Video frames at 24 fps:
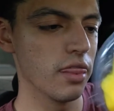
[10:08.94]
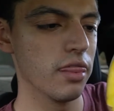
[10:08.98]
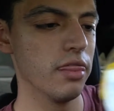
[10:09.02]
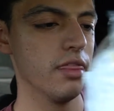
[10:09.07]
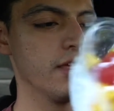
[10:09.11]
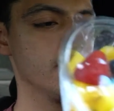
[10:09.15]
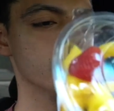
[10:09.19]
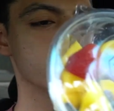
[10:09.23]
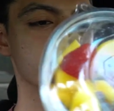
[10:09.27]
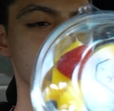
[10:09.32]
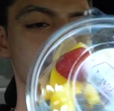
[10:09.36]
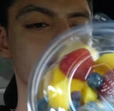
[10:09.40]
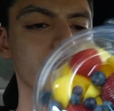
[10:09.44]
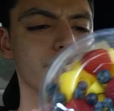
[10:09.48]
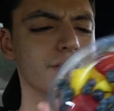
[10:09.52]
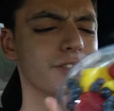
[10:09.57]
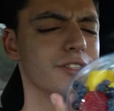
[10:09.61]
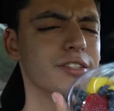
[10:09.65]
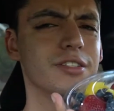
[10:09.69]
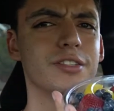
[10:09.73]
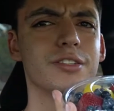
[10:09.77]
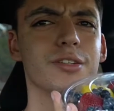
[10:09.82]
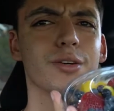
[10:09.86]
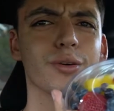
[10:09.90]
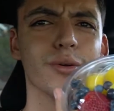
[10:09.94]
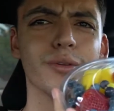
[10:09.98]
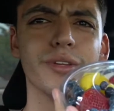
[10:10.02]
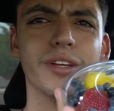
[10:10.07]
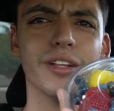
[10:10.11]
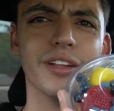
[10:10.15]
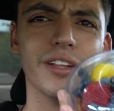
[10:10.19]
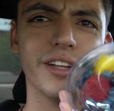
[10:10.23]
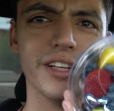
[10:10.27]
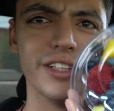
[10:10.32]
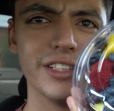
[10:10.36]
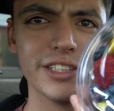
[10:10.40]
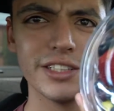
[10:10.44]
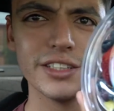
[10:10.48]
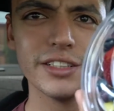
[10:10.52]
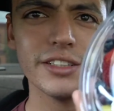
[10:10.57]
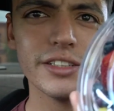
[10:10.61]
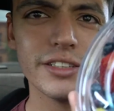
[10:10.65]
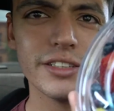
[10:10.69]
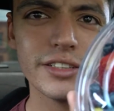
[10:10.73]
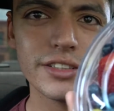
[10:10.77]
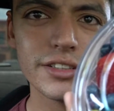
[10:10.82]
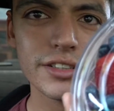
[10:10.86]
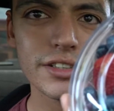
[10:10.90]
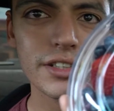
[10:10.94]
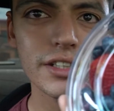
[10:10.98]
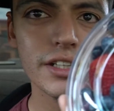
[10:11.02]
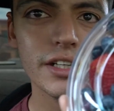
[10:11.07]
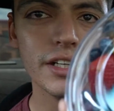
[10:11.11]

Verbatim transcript: this look so delicious.